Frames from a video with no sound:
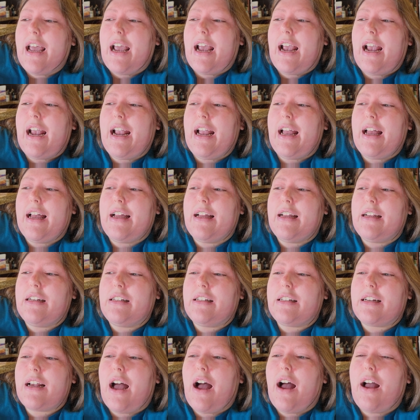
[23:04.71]

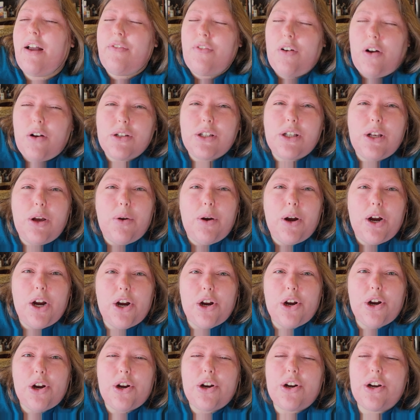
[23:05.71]
And I've also
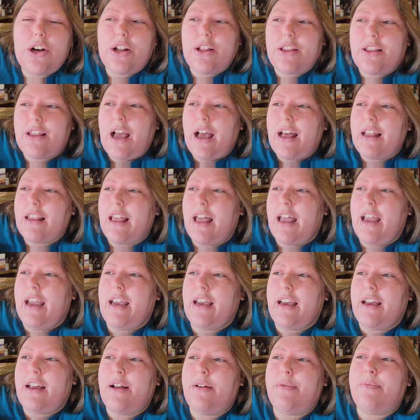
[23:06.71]
heard that,
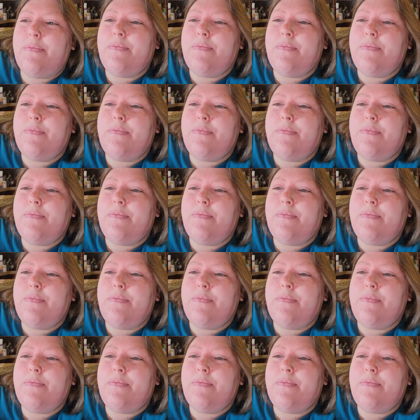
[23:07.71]
like,